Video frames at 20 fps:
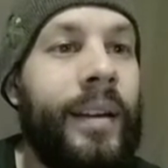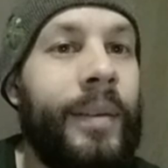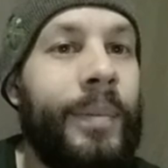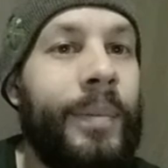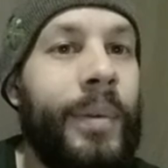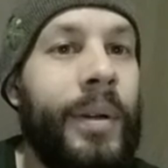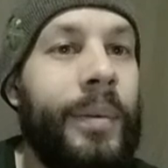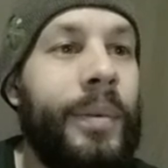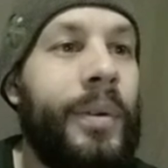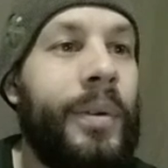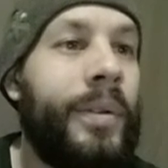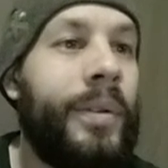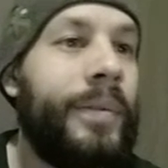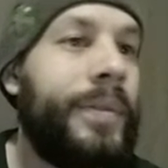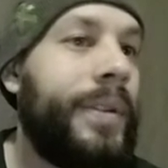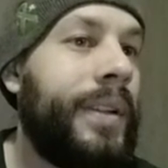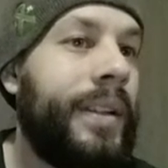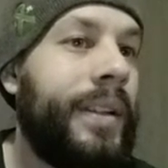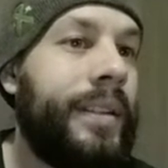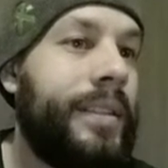probably going
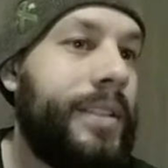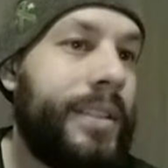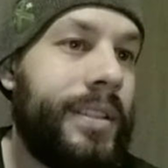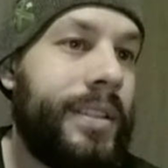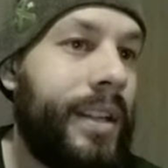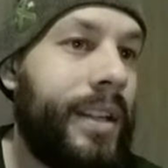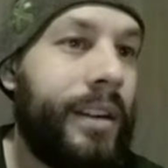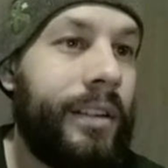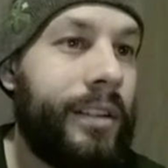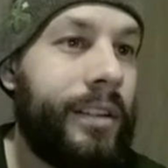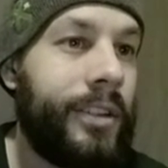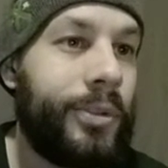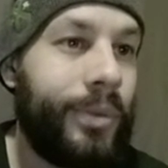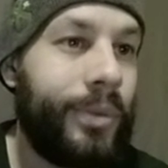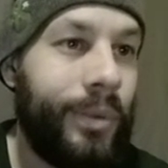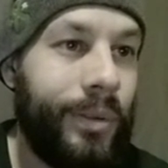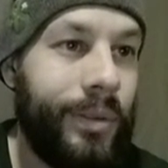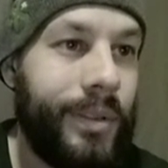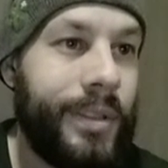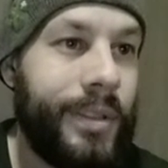for like just center
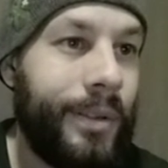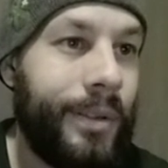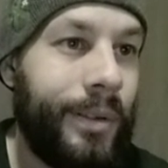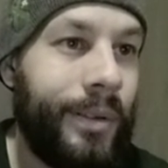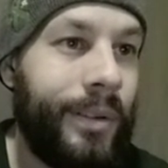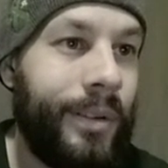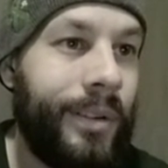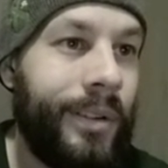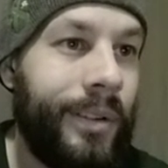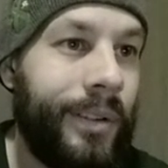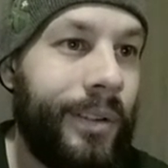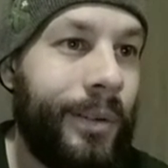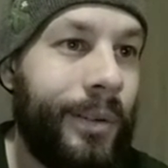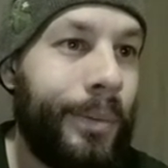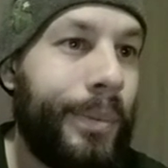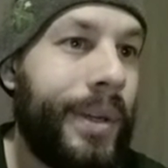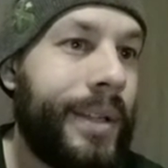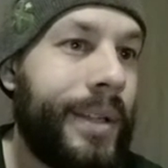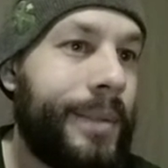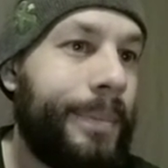control is your
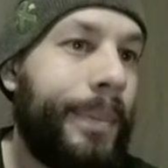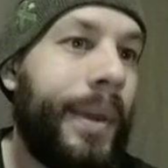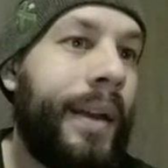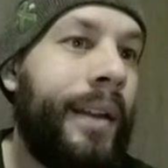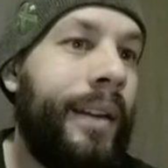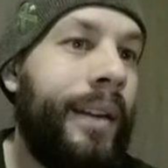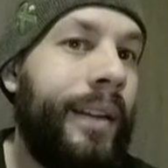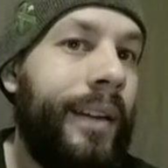best bet,